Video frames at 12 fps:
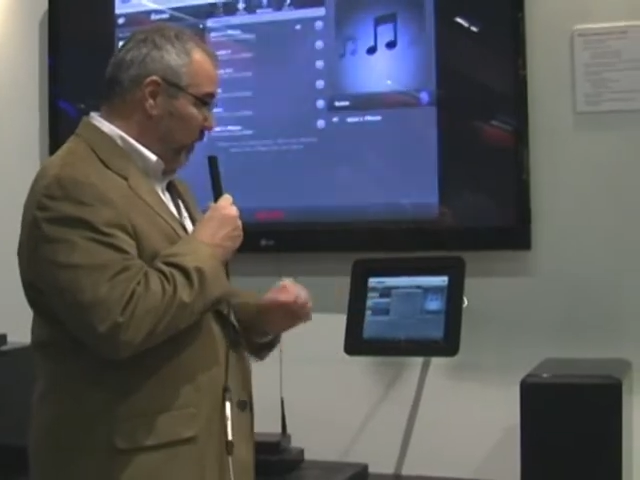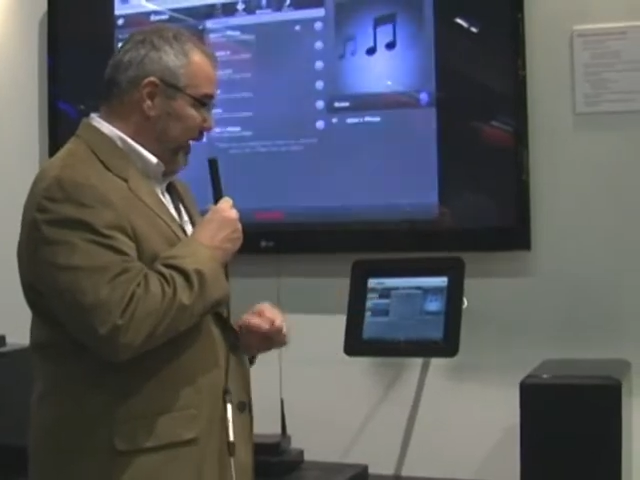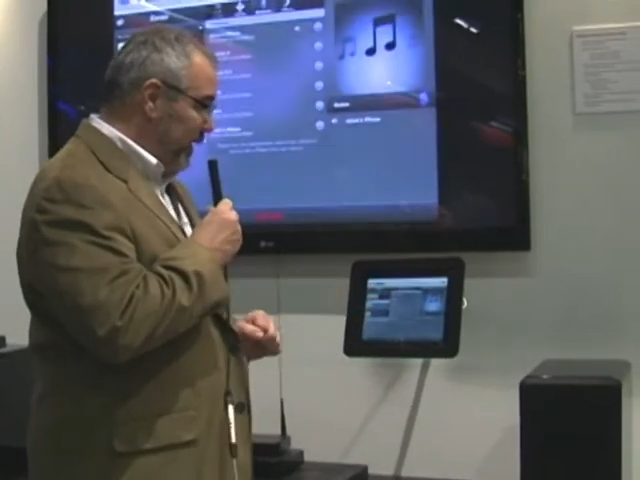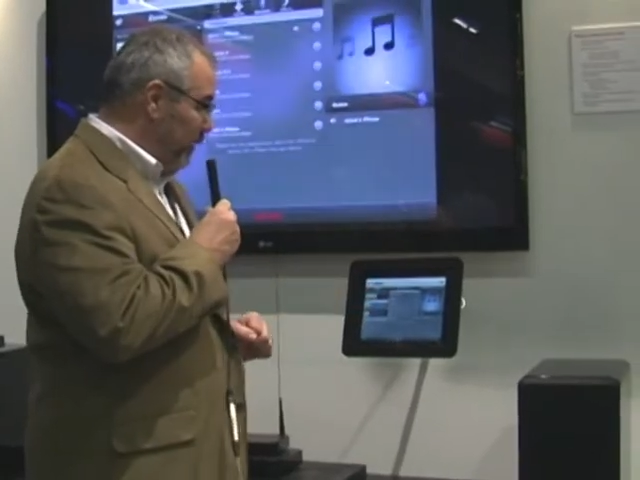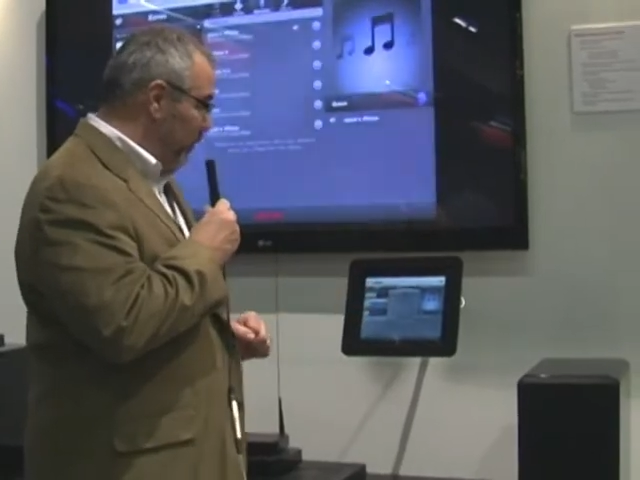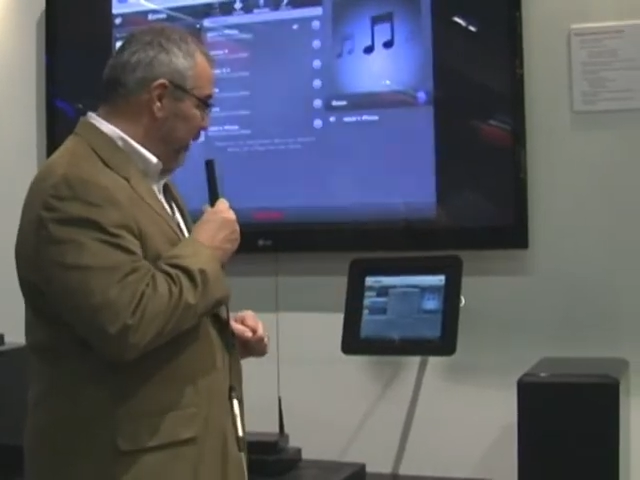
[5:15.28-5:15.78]

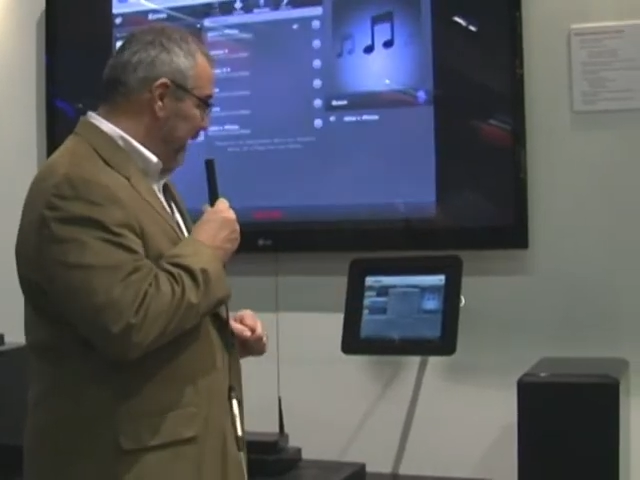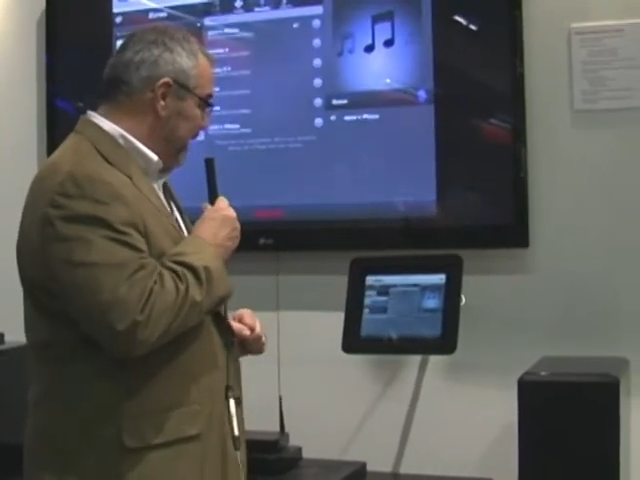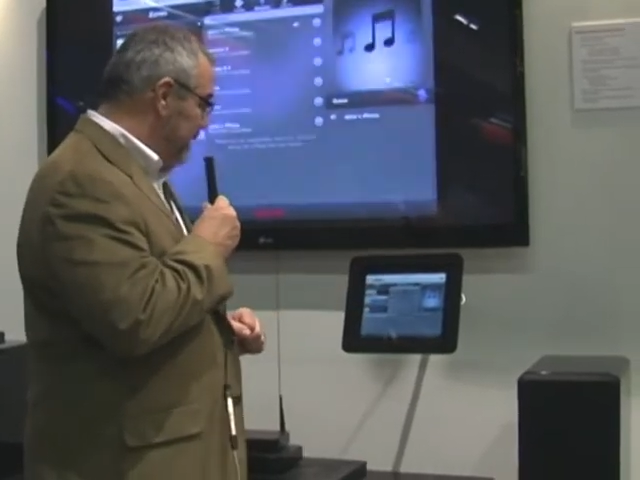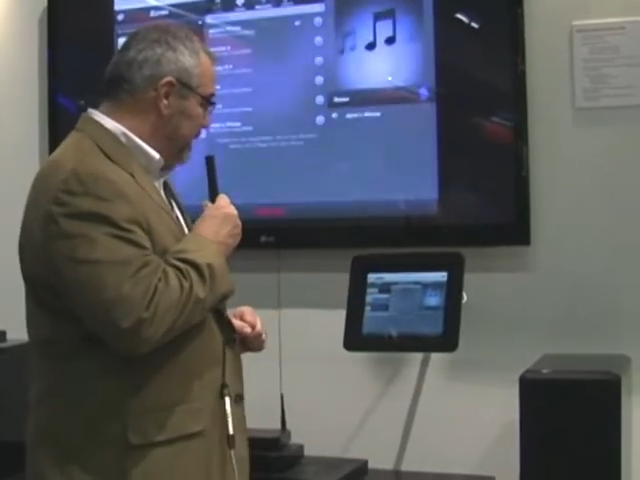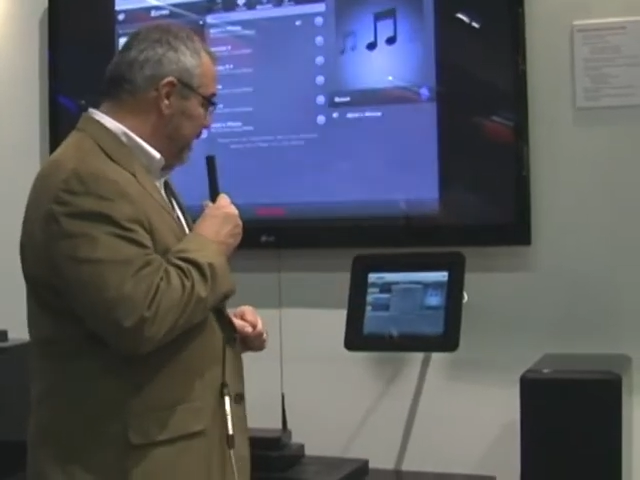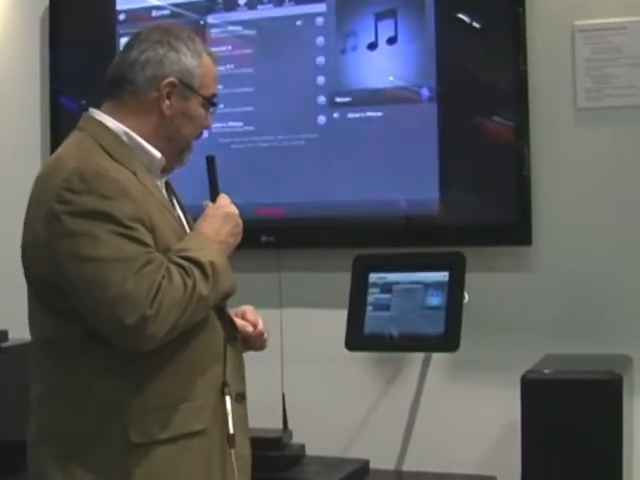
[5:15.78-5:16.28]

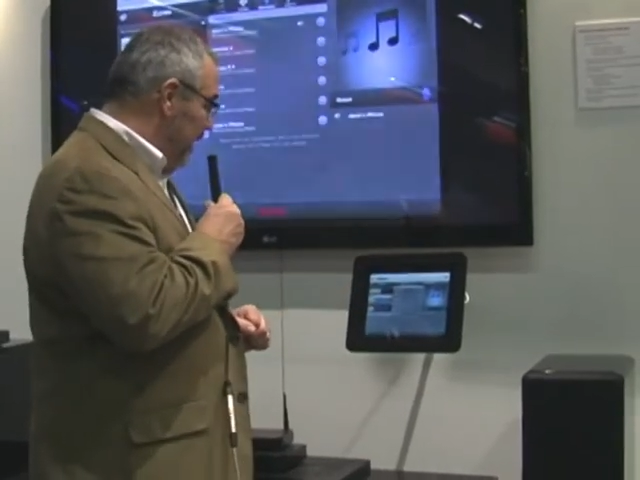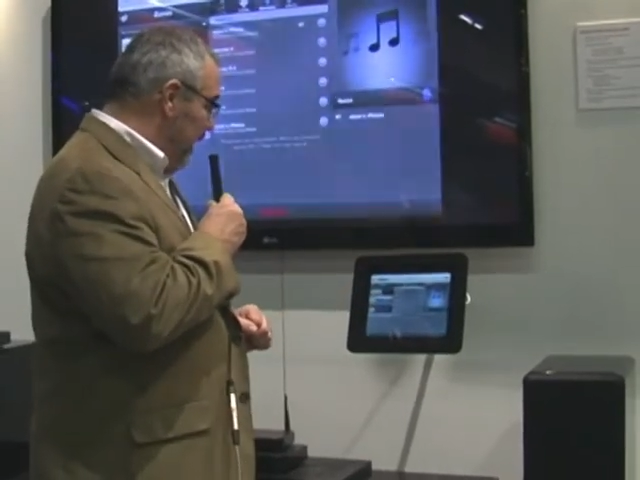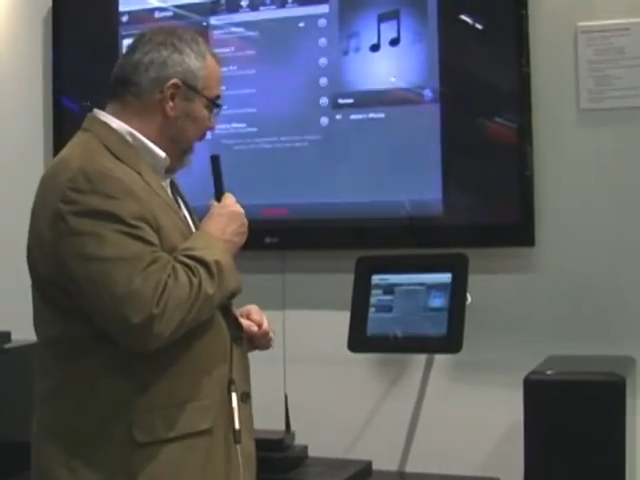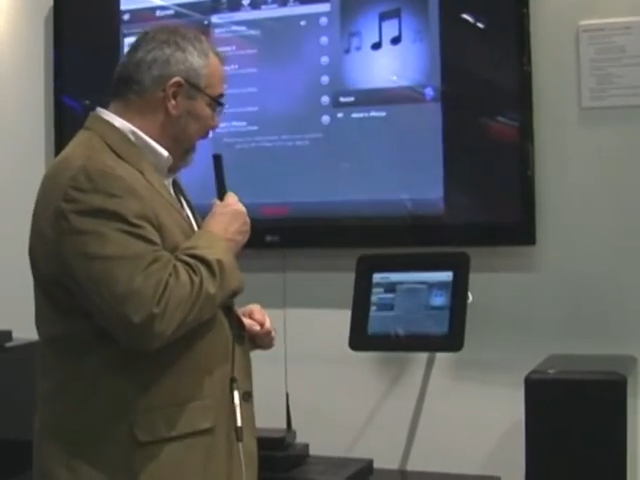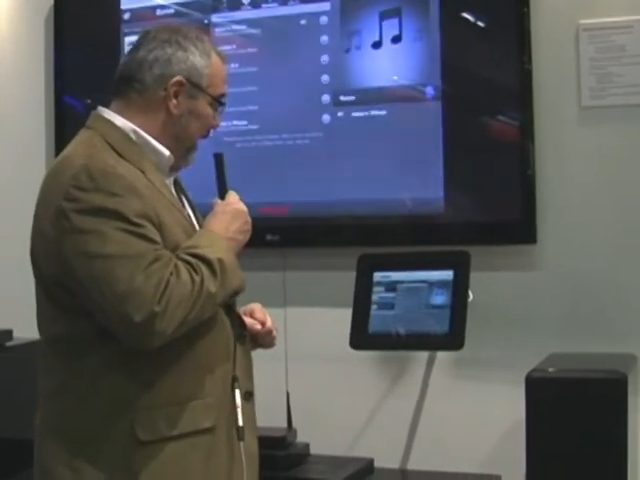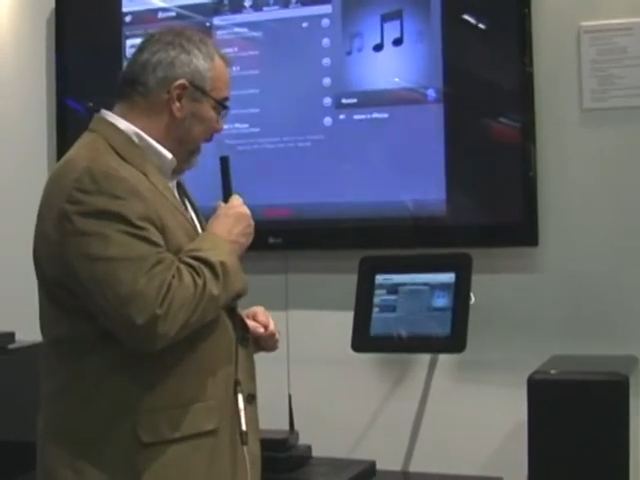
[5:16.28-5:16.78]
interface
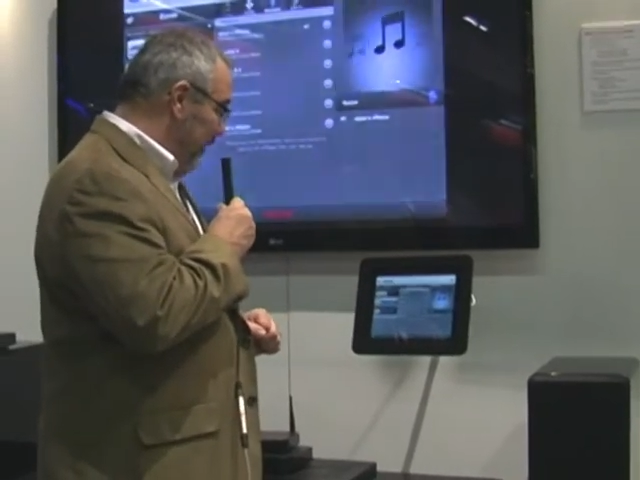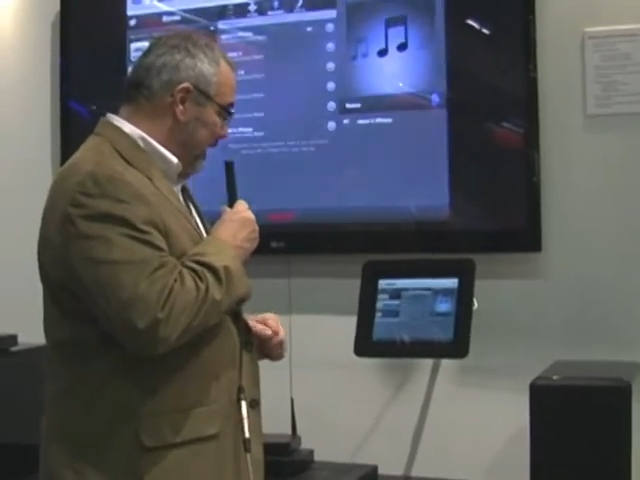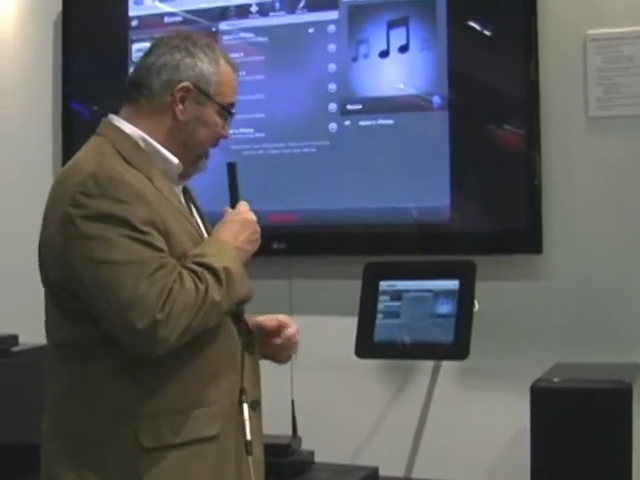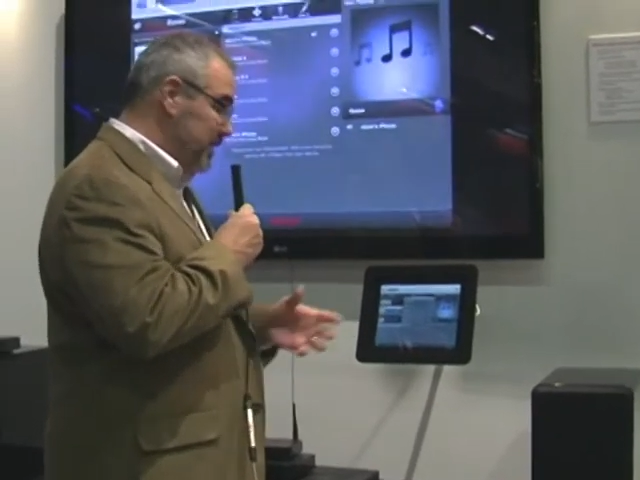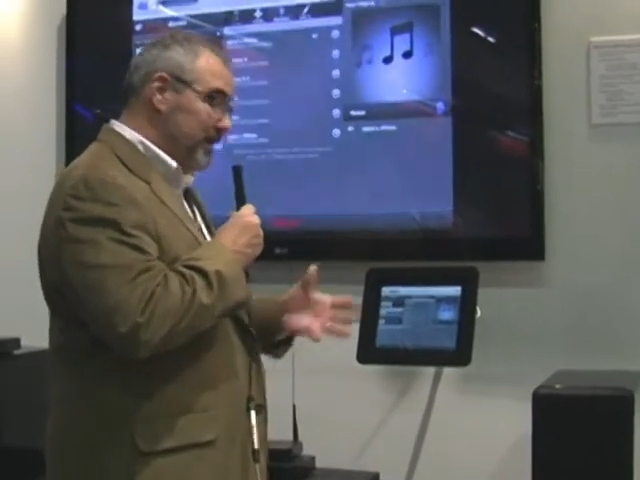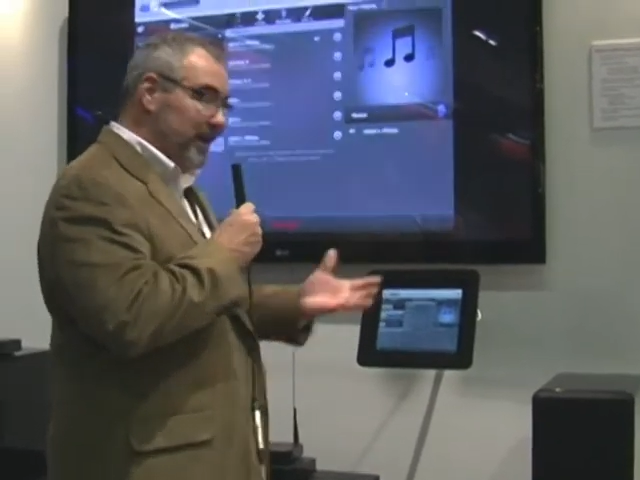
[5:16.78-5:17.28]
uh,
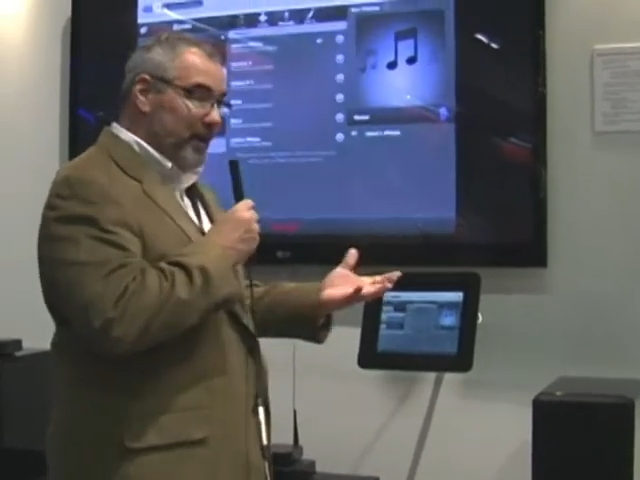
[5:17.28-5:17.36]
that's